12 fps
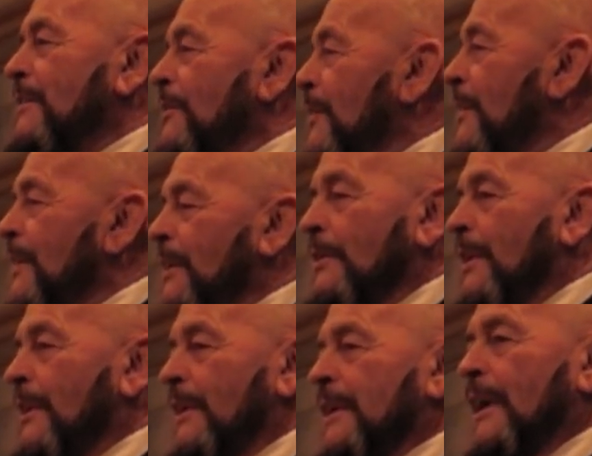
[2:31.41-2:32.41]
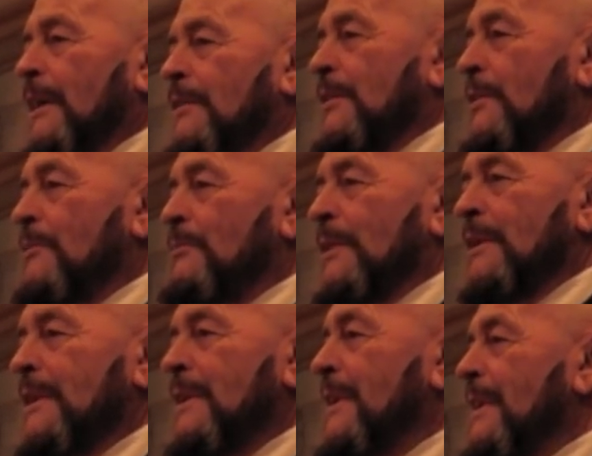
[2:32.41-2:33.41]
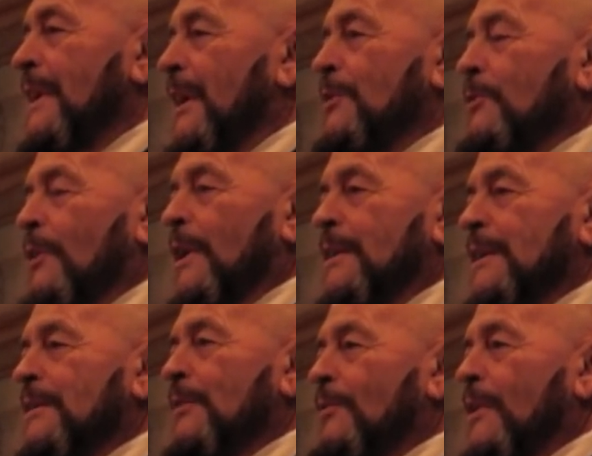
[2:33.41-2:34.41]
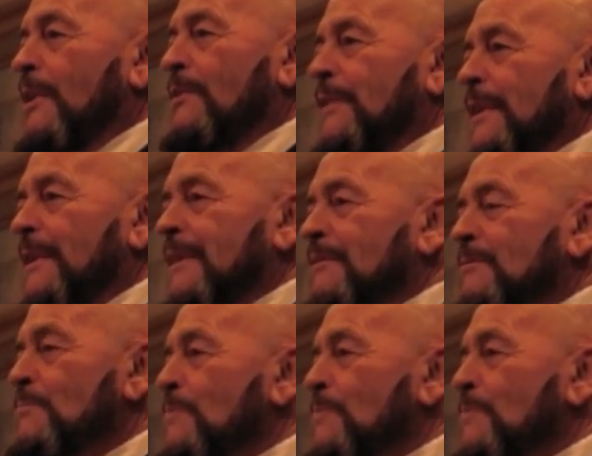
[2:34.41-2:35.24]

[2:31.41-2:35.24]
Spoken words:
Lord, I don't know how I got here, but I know I did the wrong thing.